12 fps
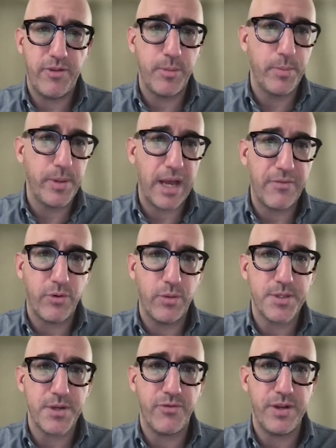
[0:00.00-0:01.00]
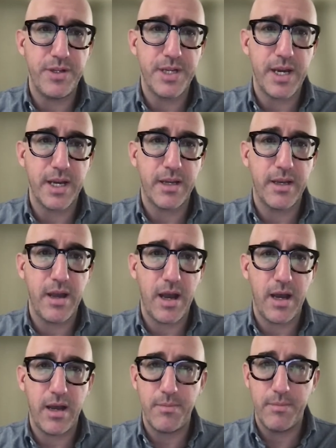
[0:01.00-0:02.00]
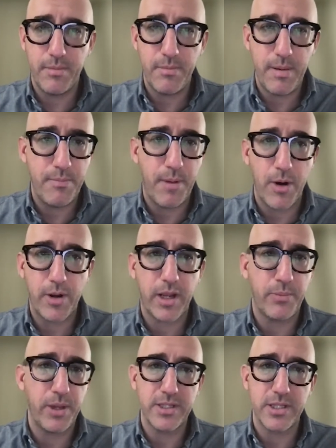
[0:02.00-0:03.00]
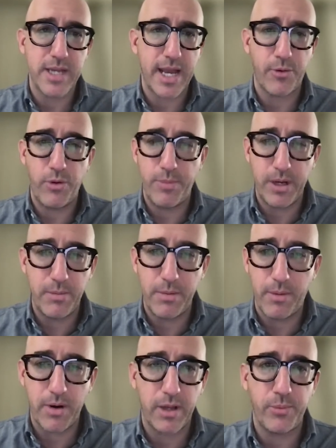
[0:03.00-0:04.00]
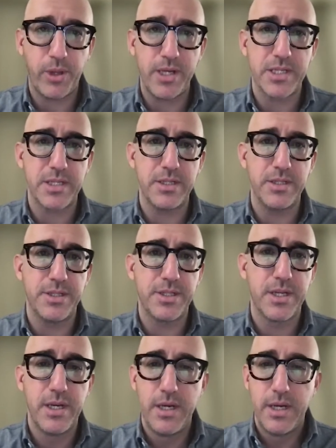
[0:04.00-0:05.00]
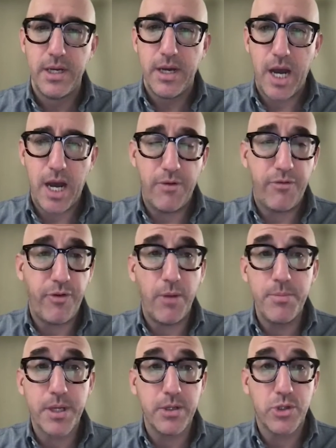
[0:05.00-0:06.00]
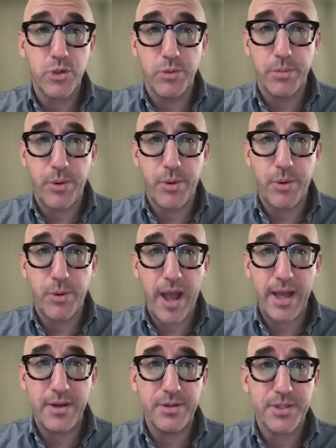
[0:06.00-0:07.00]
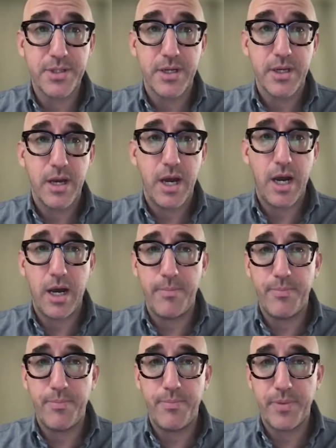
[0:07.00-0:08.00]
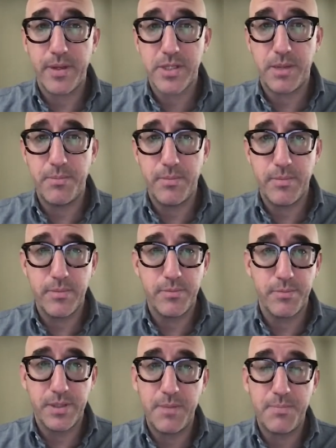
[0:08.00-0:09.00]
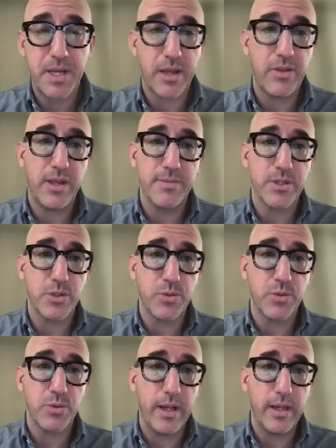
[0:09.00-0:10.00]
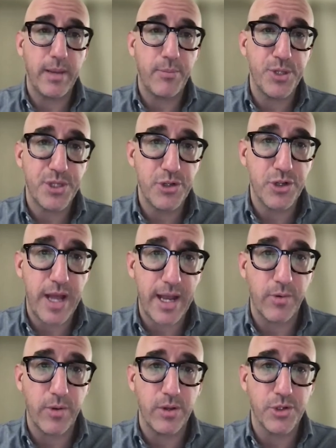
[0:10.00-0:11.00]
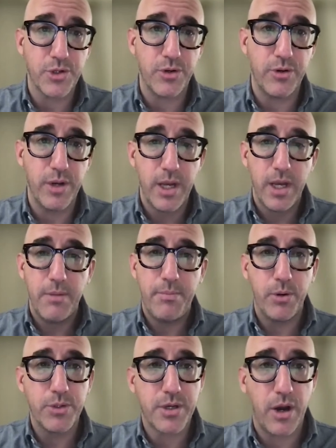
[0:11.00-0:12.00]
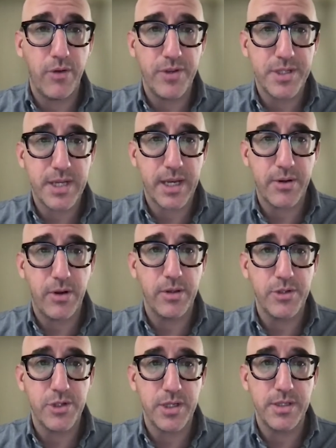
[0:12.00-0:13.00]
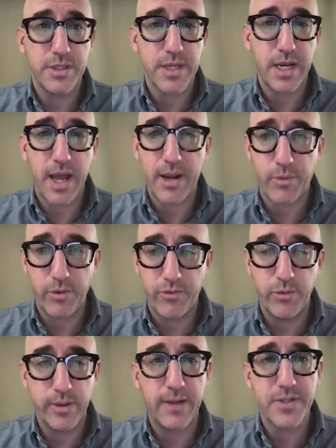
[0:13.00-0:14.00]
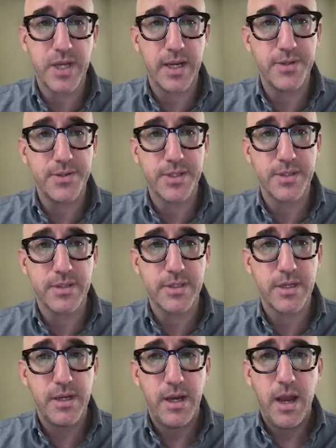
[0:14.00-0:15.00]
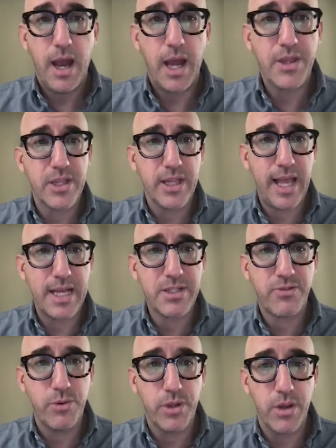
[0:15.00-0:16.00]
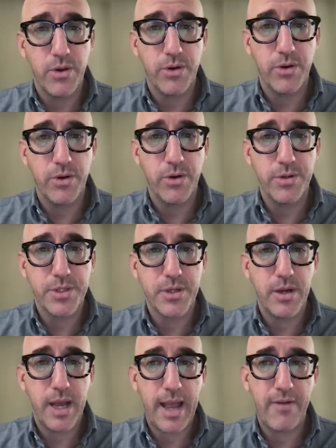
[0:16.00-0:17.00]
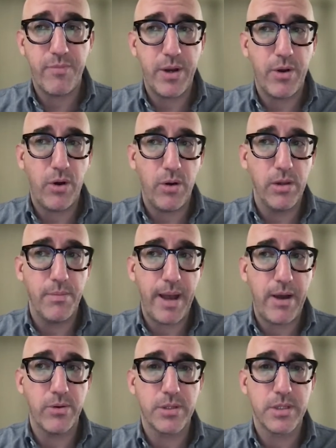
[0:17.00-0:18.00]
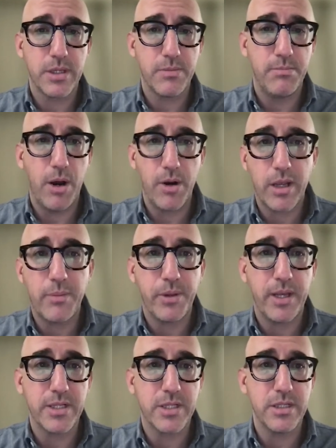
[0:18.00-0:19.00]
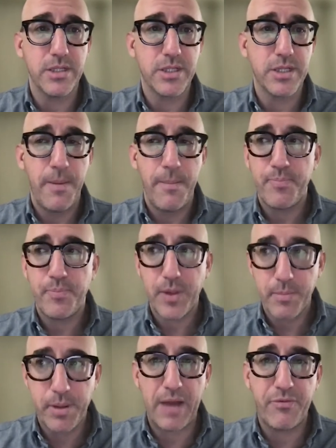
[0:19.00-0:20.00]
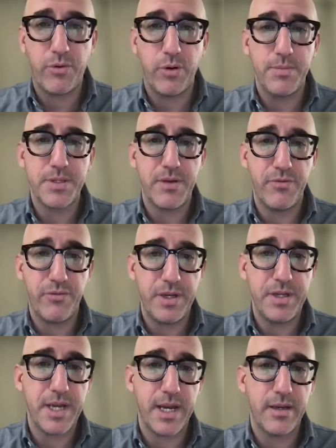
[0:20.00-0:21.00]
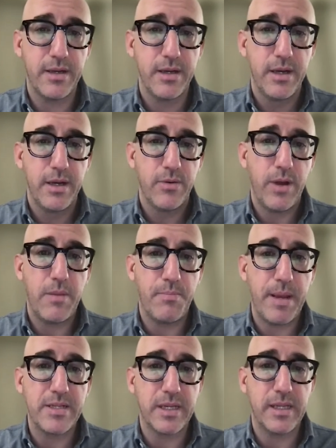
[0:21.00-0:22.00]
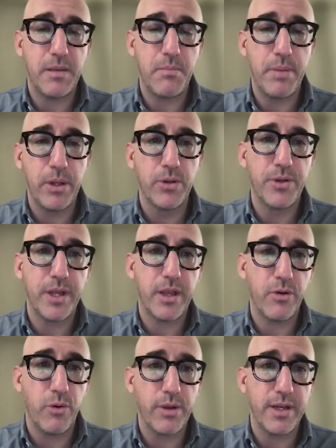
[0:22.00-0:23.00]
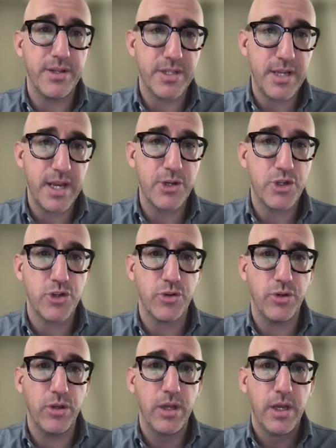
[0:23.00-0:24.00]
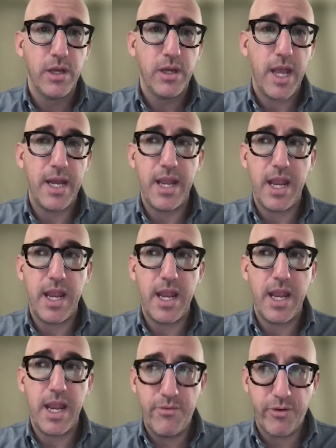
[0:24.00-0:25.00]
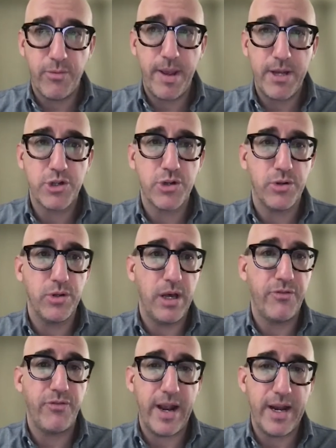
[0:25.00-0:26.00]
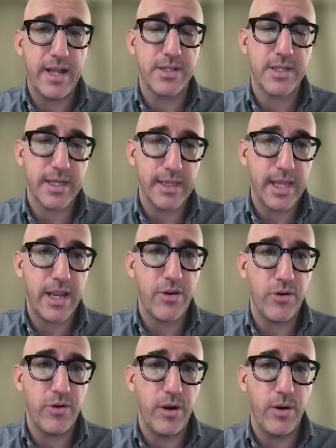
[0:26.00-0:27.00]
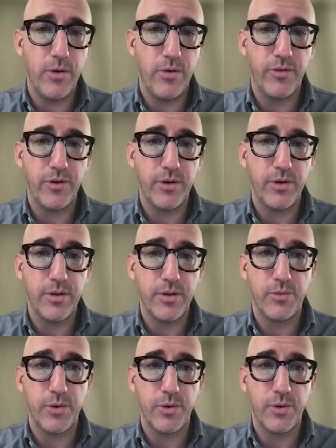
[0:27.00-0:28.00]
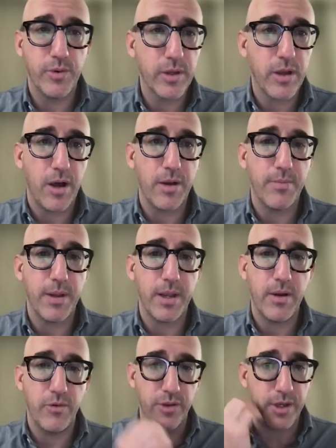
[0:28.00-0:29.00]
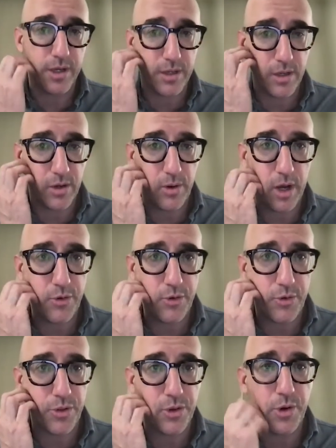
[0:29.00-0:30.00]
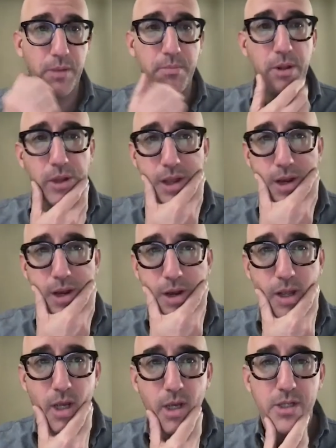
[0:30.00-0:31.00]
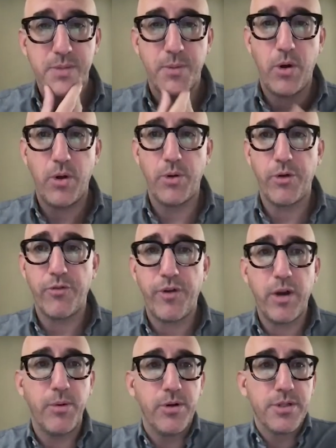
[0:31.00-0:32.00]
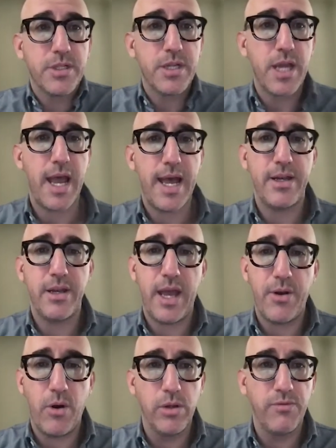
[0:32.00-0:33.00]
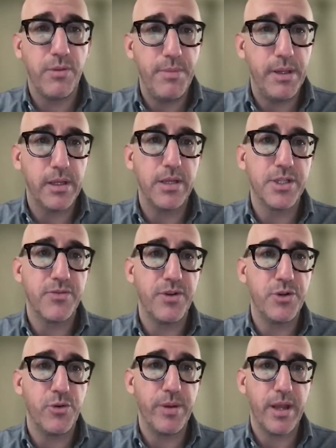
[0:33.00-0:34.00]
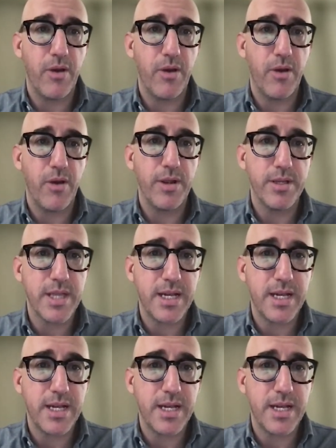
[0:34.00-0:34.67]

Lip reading: platforms and fintech, marketplaces, agri-B2B marketplaces, farm-to-consumer brands, some deep tech themes as well, like precision agriculture, post-harvest technologies, and agri-food life sciences. I last few years have been all about marketplaces, platforms, and fintech, right? Basically building an organizational, an informational, a financing layer over the rural economy, over the, you know, 130 million smallholder farmers and all of the millions of intermediaries. That's